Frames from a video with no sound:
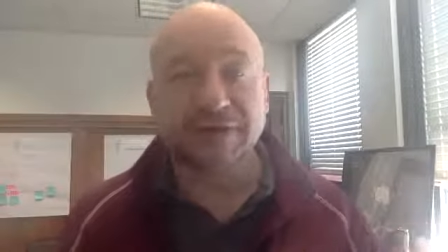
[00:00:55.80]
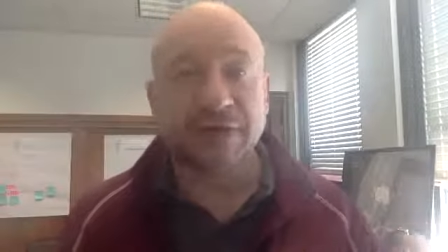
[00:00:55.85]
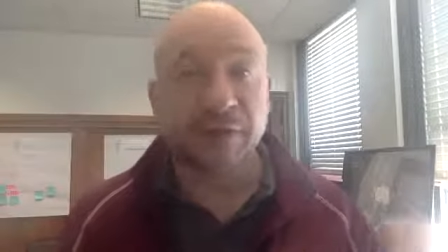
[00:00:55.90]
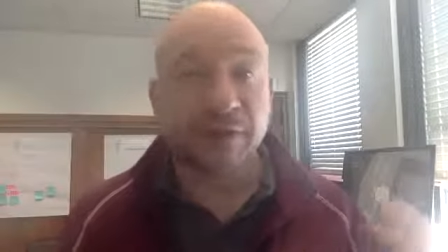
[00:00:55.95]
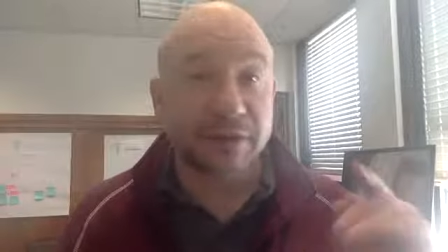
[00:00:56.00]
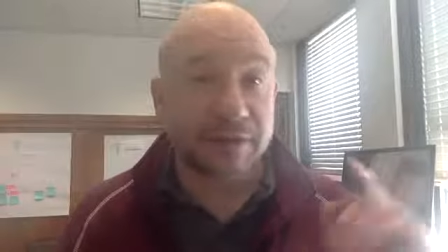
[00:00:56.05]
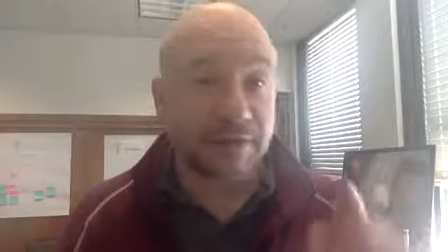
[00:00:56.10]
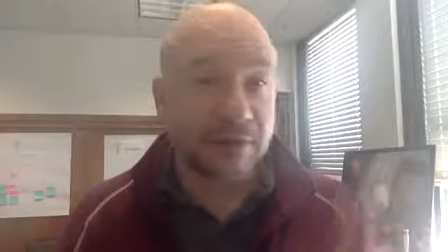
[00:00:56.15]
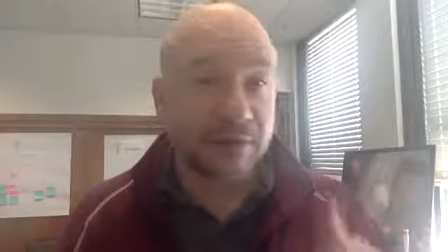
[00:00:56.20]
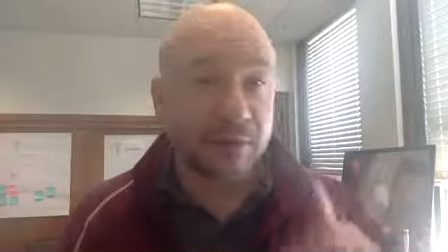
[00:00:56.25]
Now,
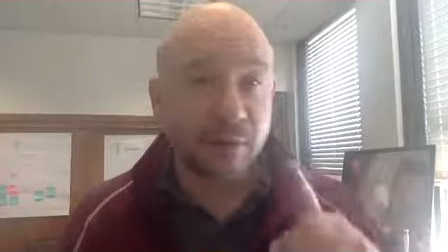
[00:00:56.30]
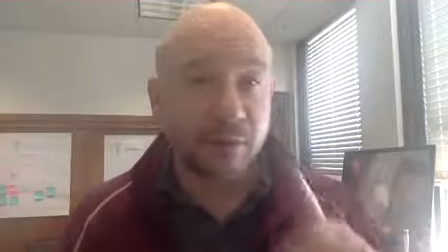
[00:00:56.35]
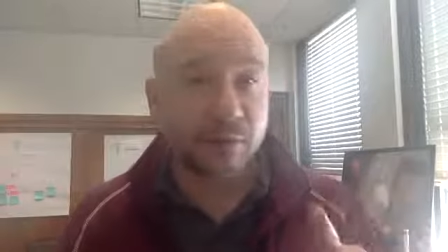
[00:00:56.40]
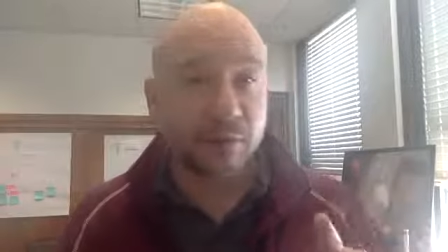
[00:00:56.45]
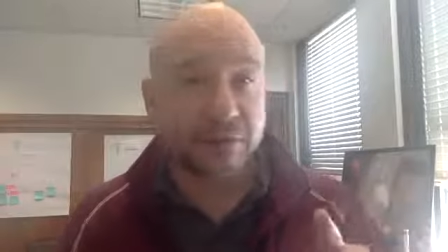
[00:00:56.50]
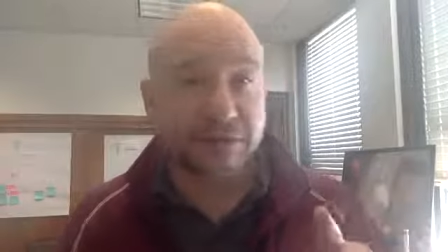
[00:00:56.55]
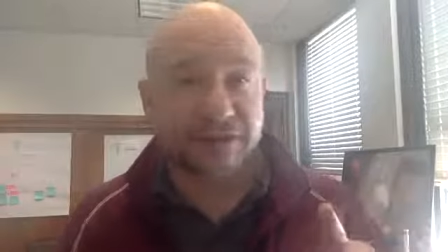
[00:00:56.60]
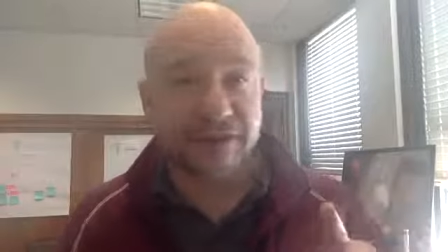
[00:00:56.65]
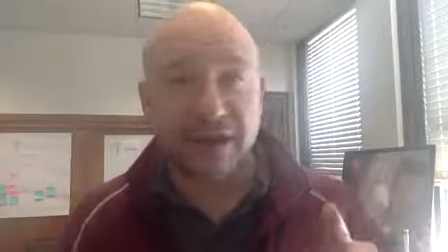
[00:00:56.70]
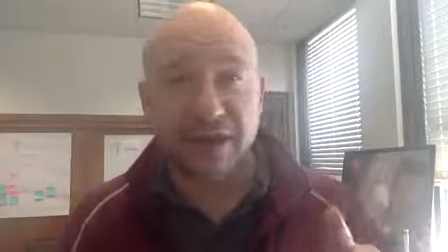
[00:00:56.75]
I think when
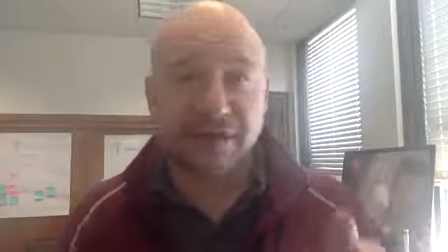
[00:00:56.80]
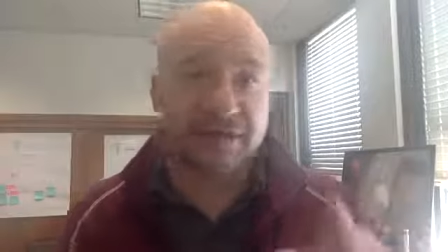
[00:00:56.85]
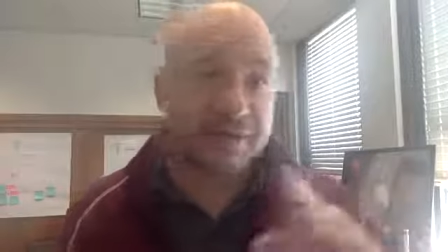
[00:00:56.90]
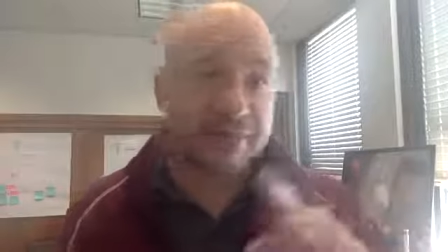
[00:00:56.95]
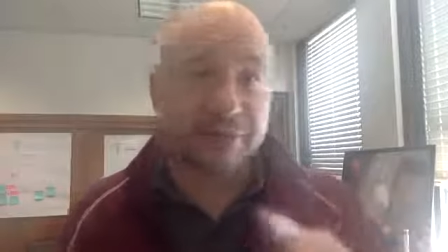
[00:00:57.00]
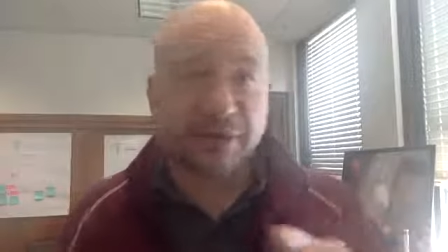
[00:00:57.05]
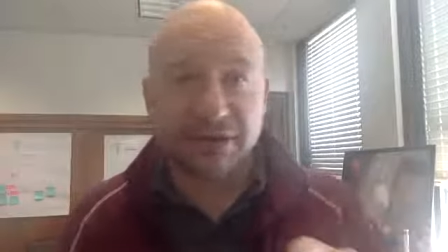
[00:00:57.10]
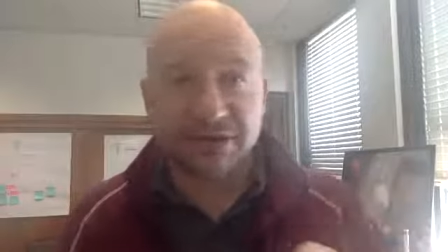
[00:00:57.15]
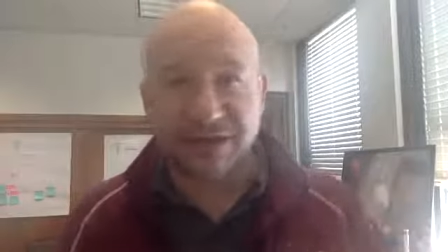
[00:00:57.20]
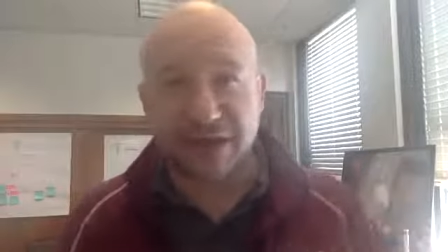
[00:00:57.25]
we take the
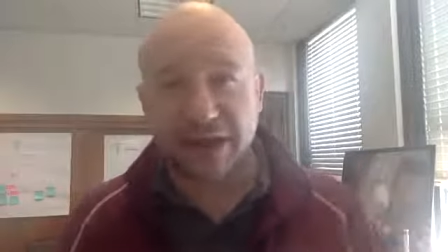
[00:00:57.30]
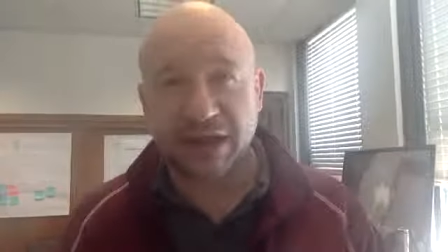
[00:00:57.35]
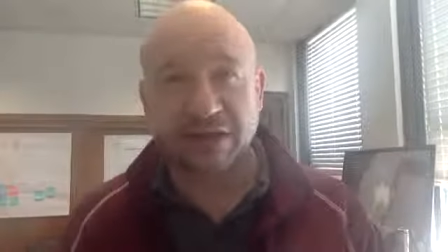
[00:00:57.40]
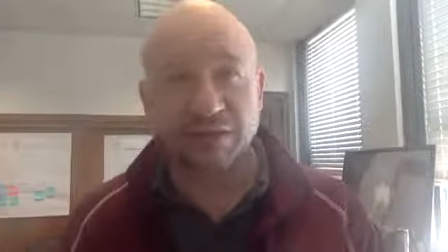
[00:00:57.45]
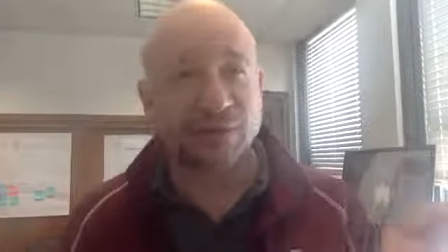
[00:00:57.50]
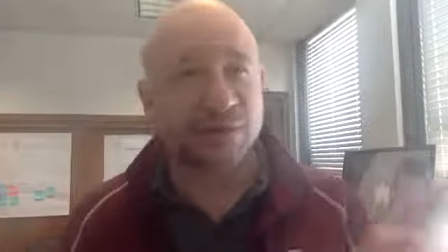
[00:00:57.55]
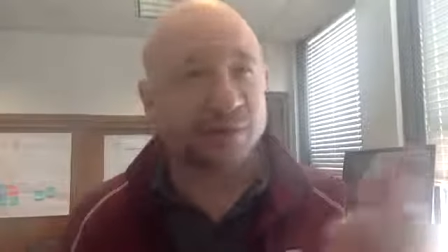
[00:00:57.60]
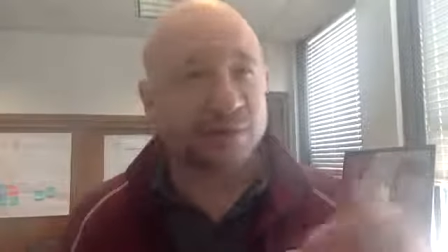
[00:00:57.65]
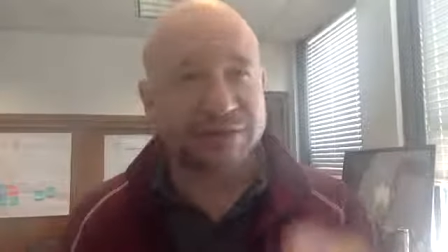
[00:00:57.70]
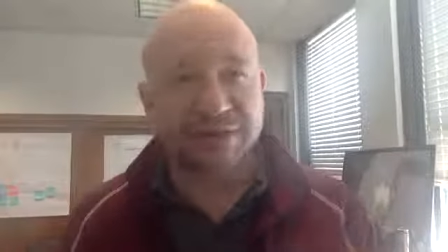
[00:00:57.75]
mundane, when we